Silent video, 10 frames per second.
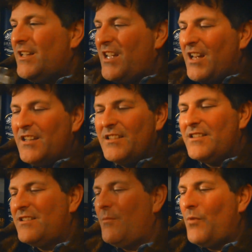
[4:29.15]
yet
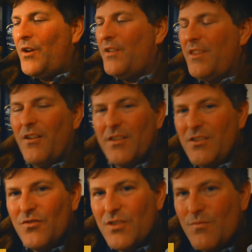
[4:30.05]
somewhere in there
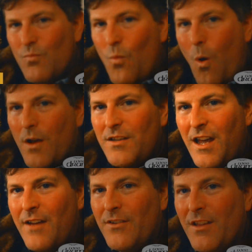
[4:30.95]
you just want
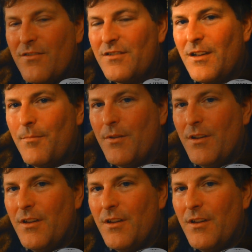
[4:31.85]
to have another sip.